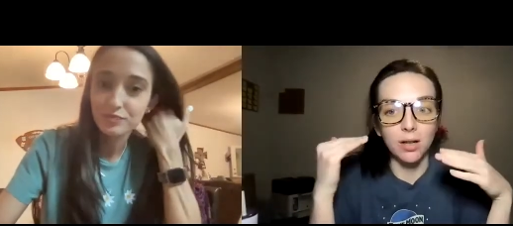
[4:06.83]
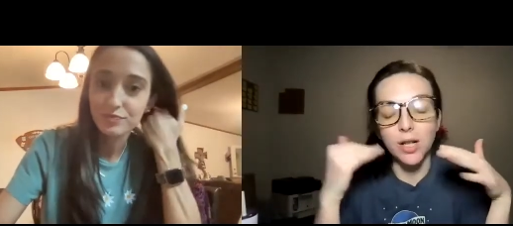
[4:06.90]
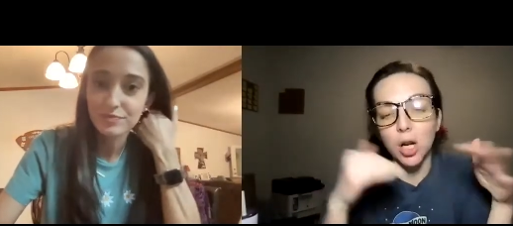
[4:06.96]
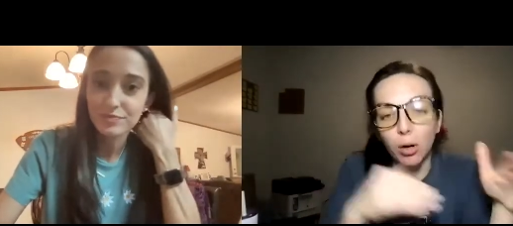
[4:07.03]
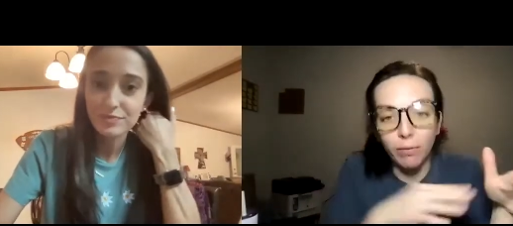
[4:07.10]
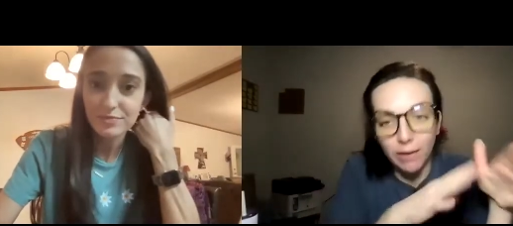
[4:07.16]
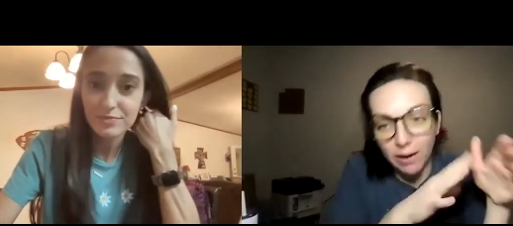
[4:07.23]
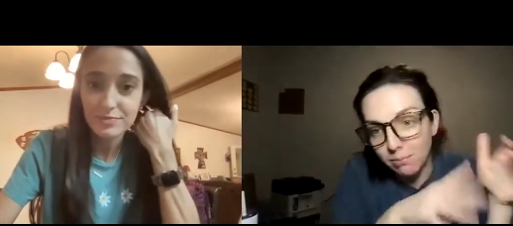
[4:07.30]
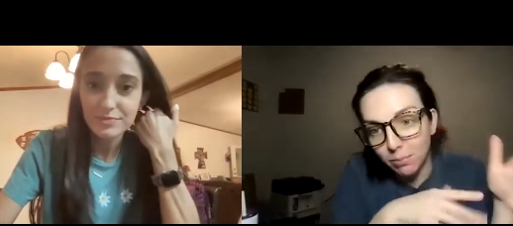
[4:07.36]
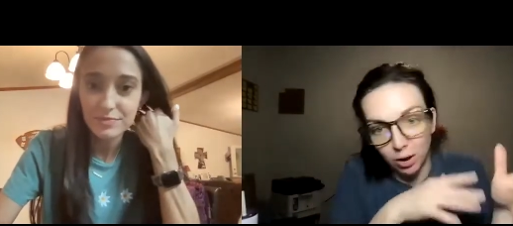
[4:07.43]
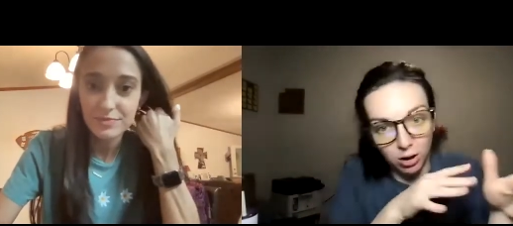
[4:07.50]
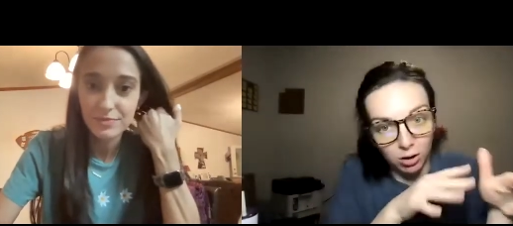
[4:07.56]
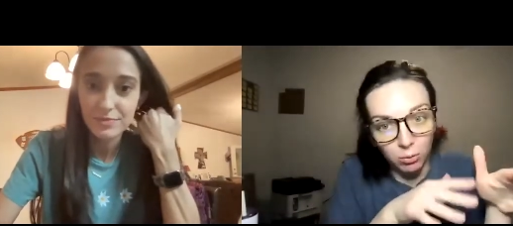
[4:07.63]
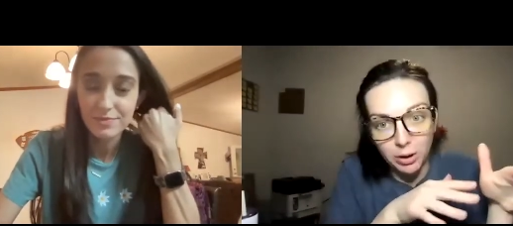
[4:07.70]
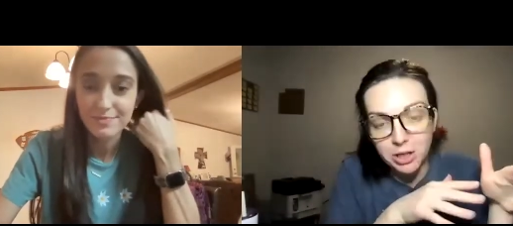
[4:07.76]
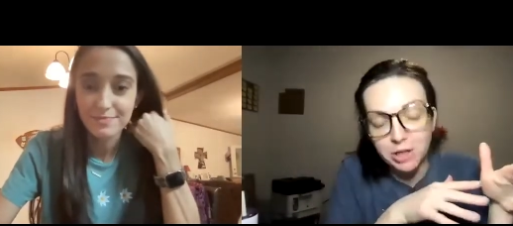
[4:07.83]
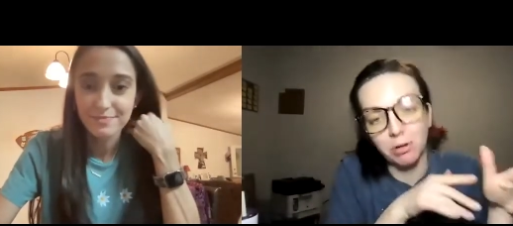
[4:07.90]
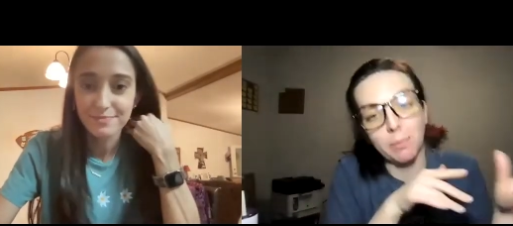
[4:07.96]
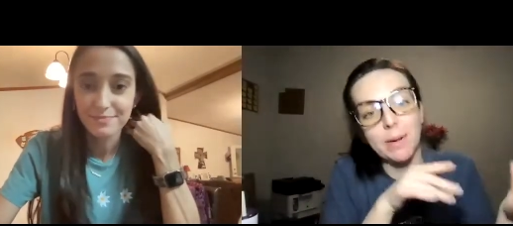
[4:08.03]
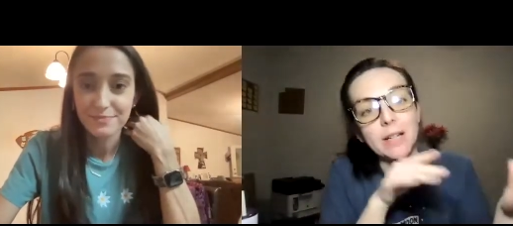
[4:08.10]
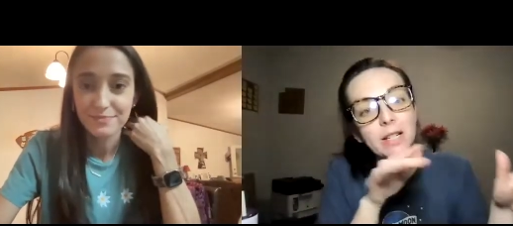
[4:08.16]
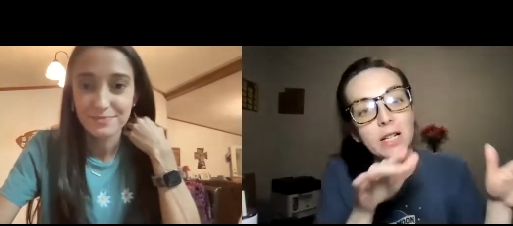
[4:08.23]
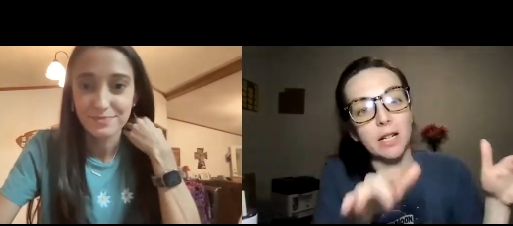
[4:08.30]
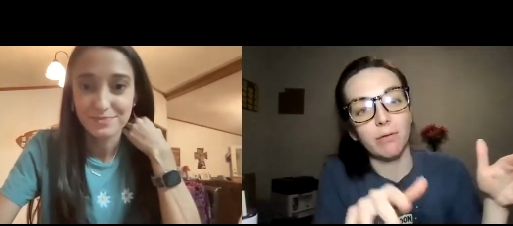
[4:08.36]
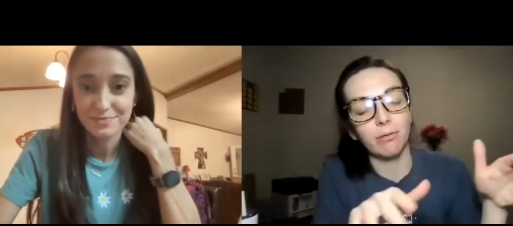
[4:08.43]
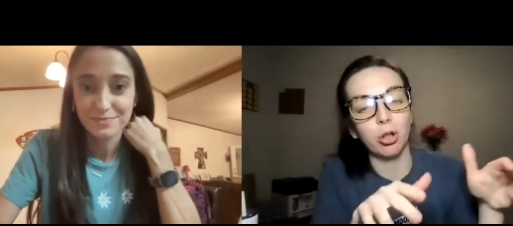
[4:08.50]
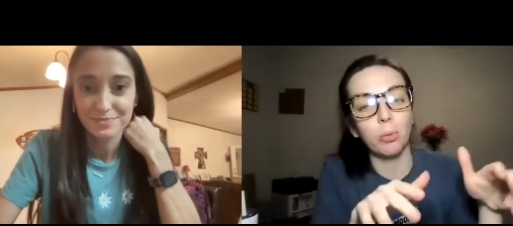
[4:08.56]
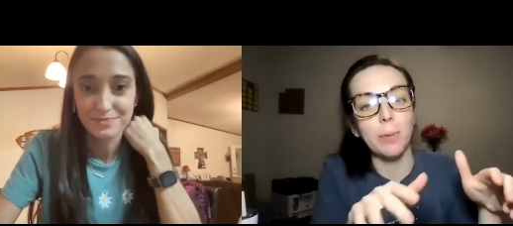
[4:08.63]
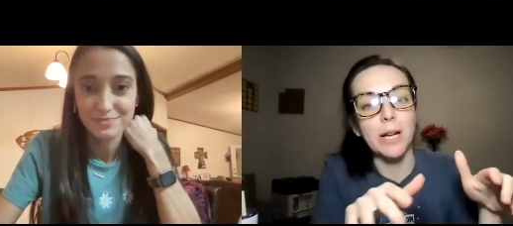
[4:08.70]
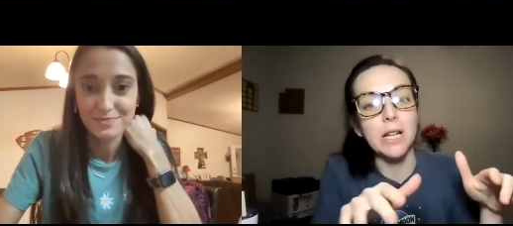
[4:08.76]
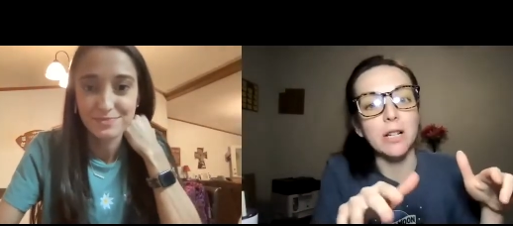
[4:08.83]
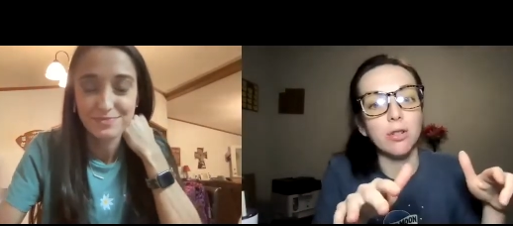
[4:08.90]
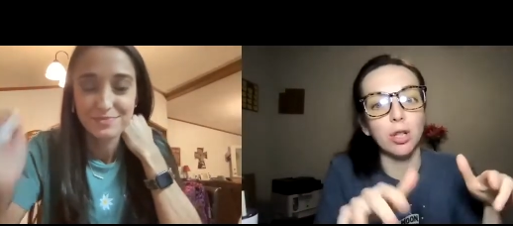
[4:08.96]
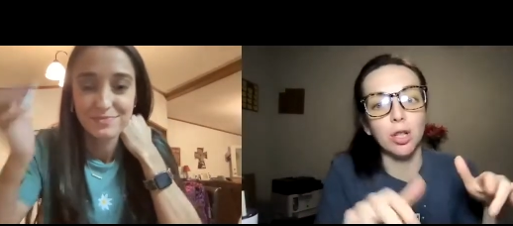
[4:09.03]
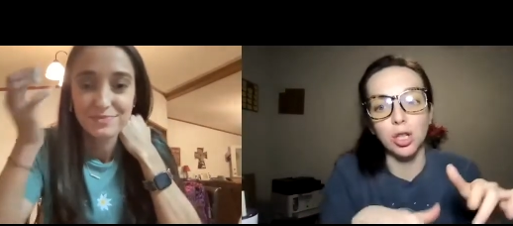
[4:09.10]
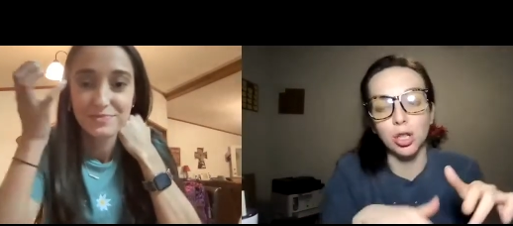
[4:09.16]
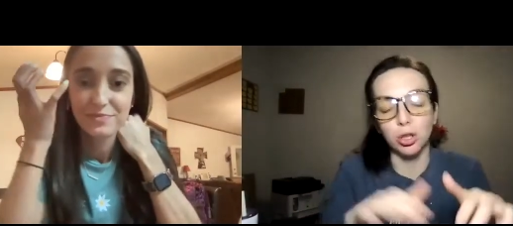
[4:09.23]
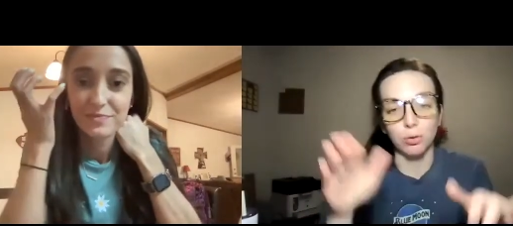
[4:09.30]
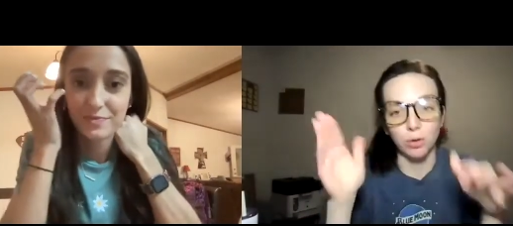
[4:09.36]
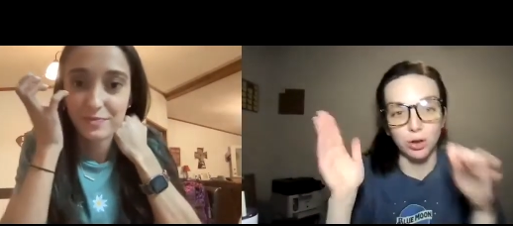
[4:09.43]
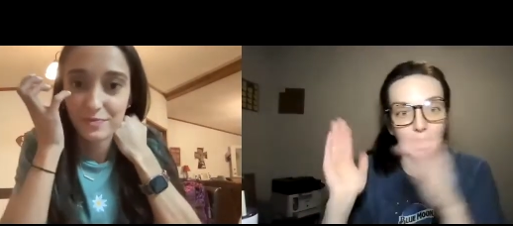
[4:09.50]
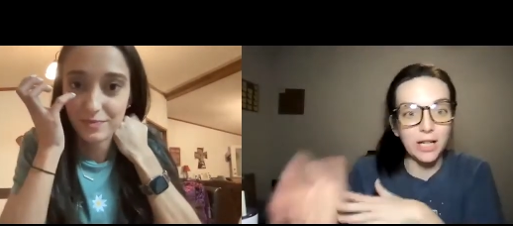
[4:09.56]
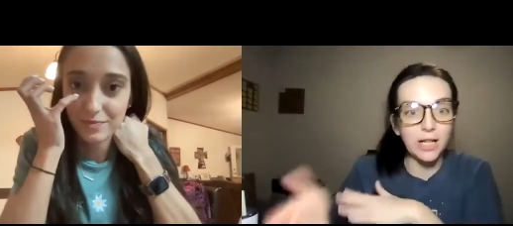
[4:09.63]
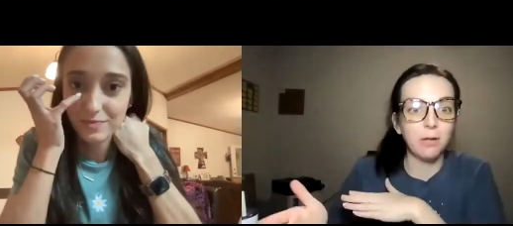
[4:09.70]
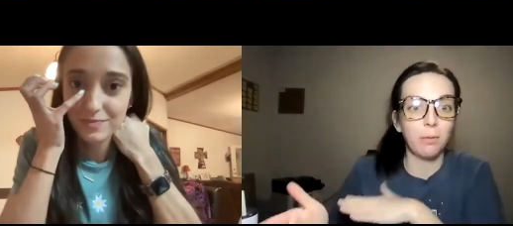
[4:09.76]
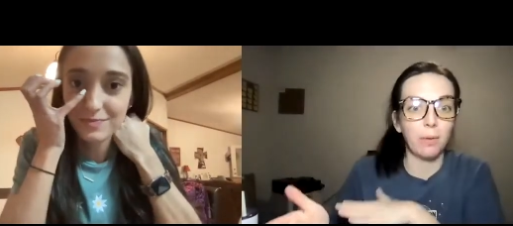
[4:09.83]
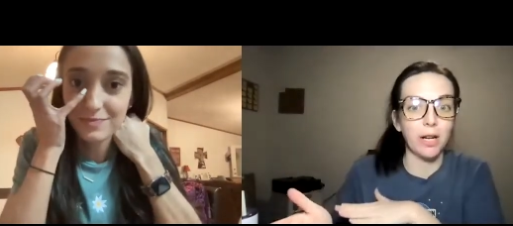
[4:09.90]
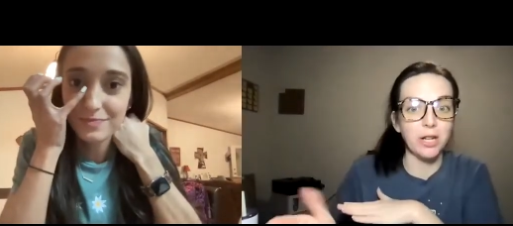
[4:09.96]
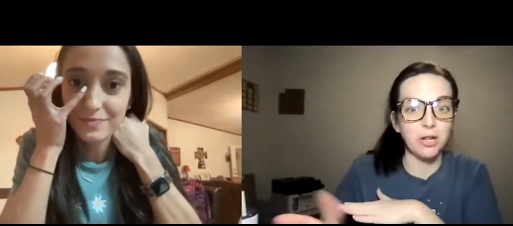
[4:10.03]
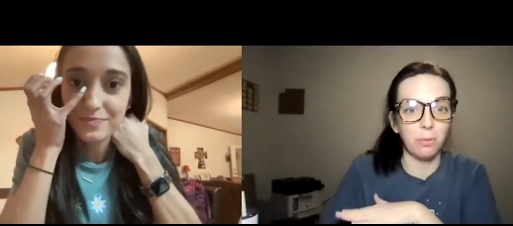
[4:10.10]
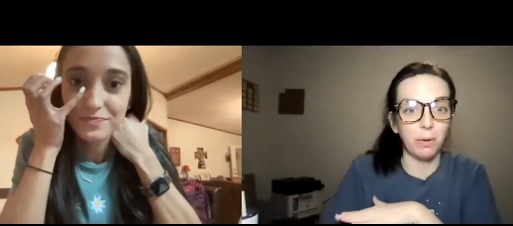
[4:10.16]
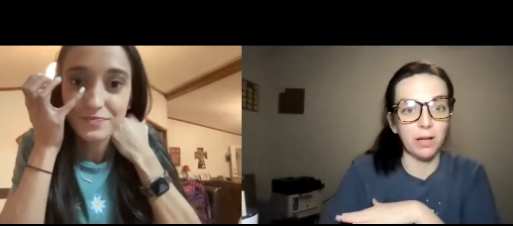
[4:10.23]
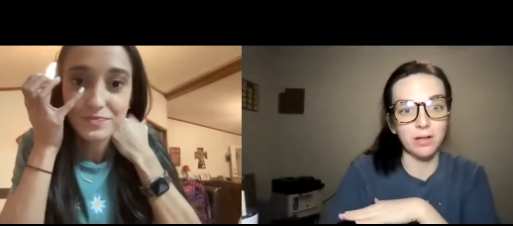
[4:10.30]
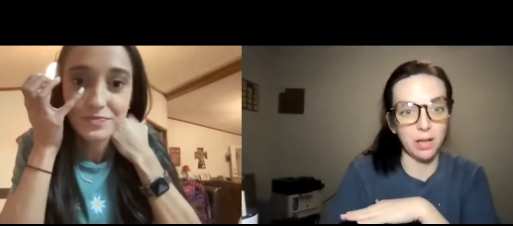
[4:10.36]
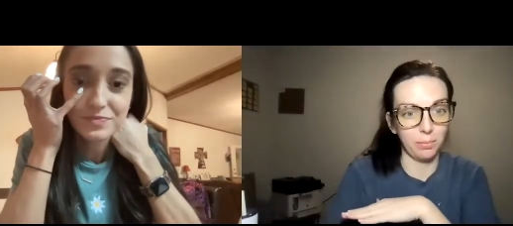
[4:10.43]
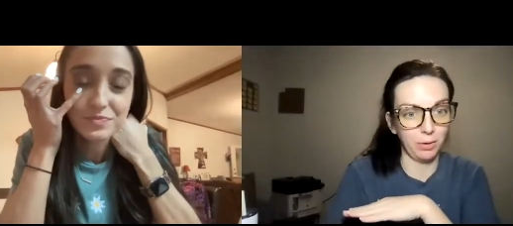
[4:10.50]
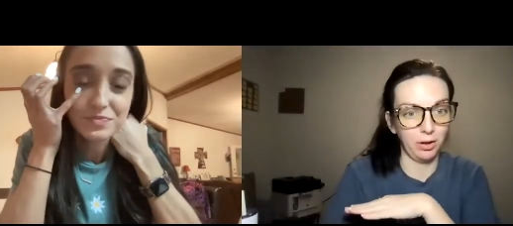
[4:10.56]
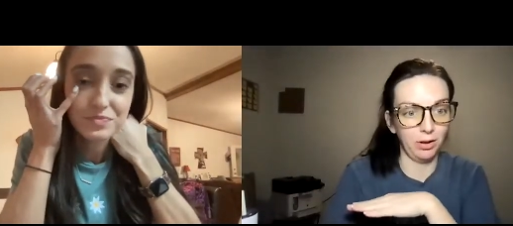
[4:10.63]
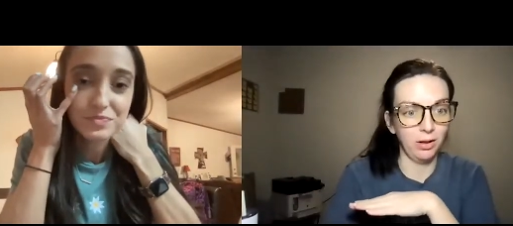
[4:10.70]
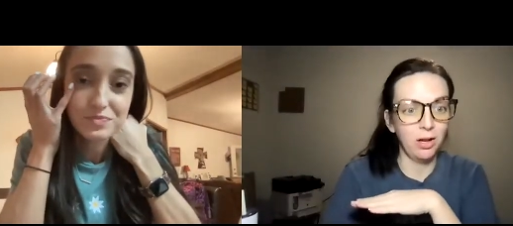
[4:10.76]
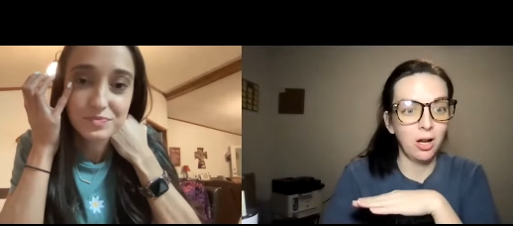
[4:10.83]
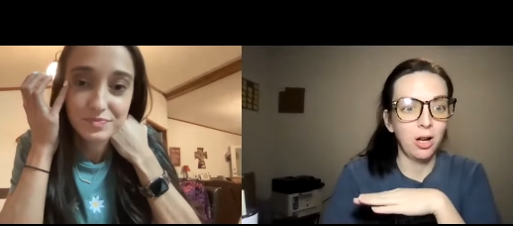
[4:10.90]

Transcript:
Speaker 1: November when you were maintaining Ruby to January you went double?